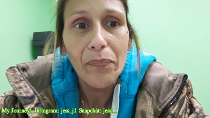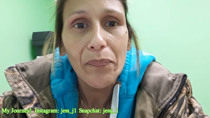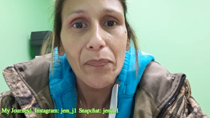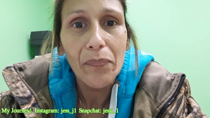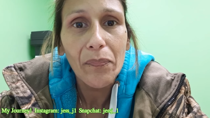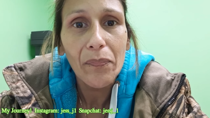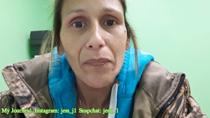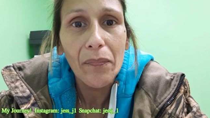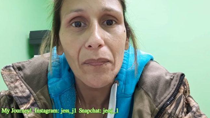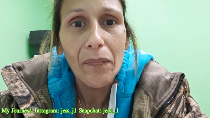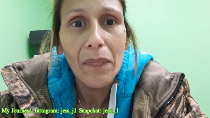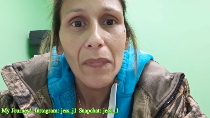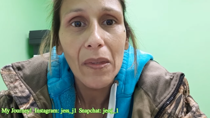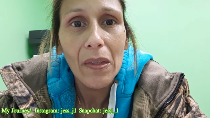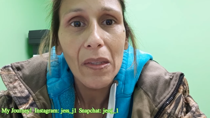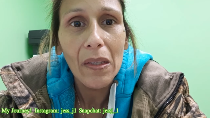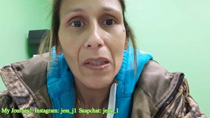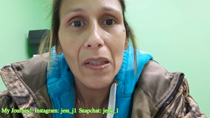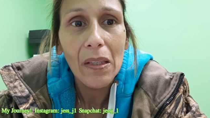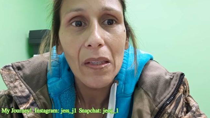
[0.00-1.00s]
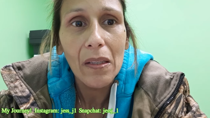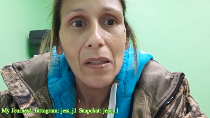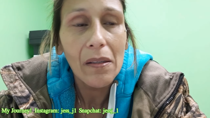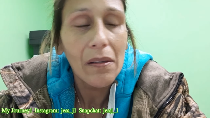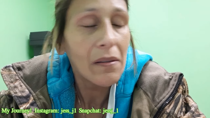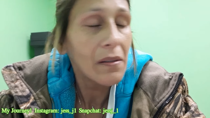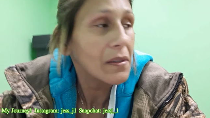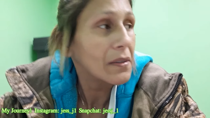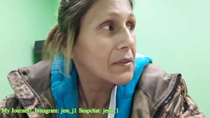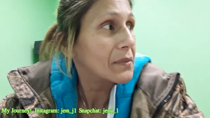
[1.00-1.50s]

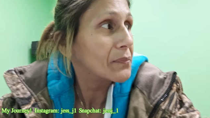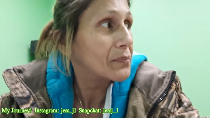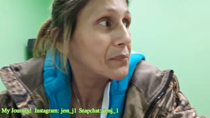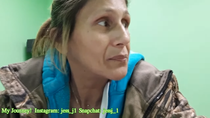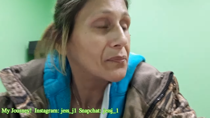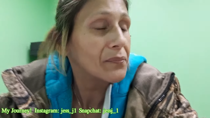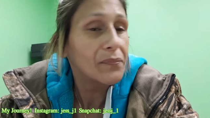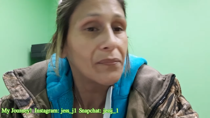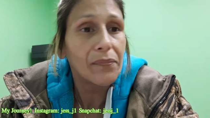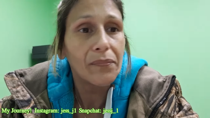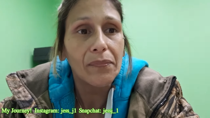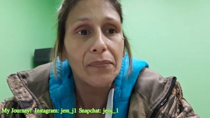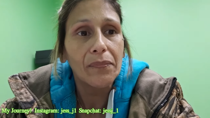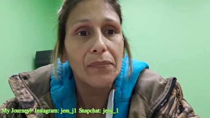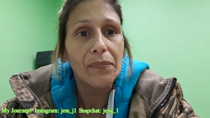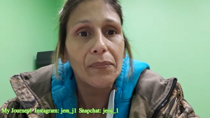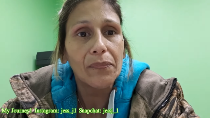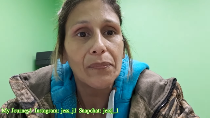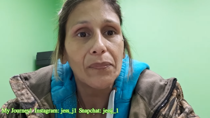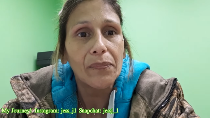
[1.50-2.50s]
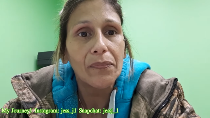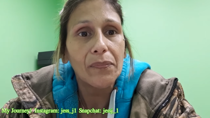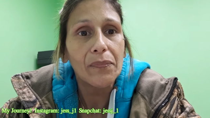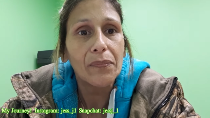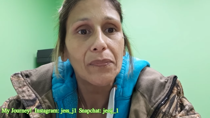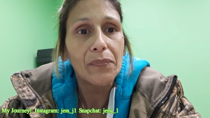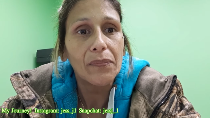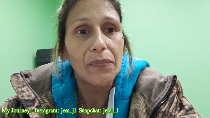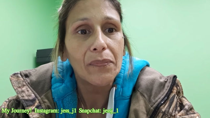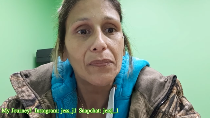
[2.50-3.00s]

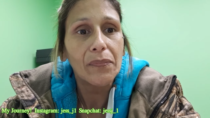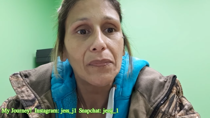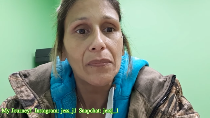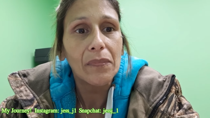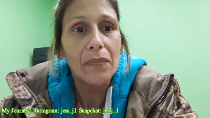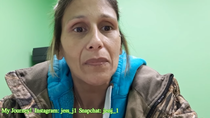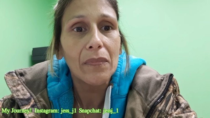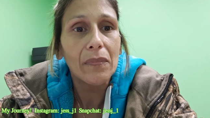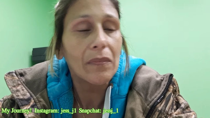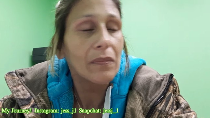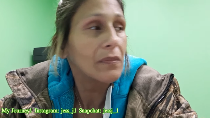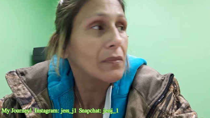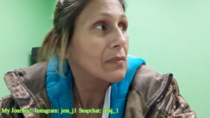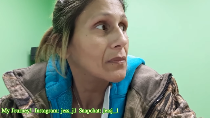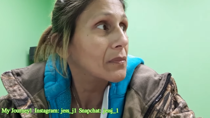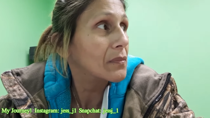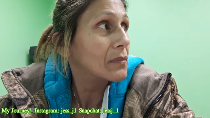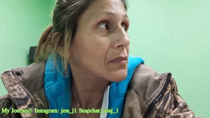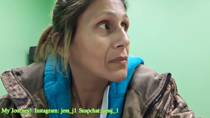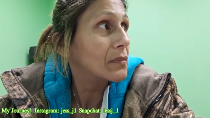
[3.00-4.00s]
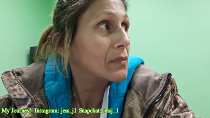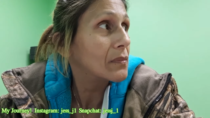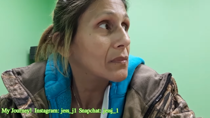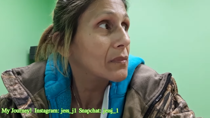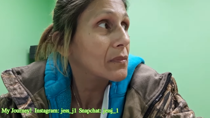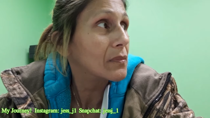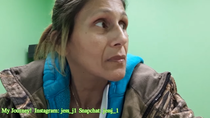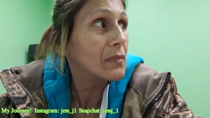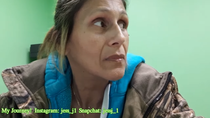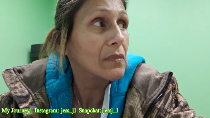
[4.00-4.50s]

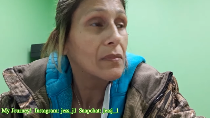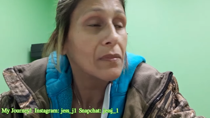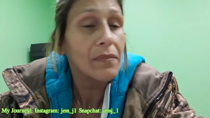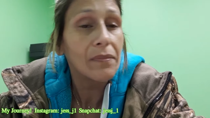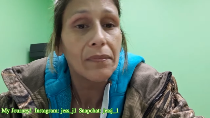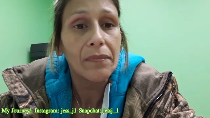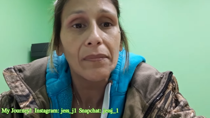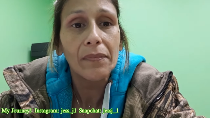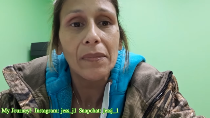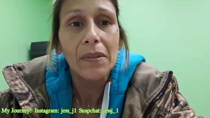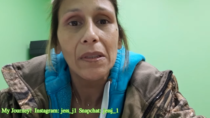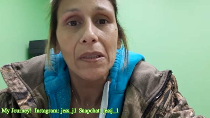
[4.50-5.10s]
[no speech]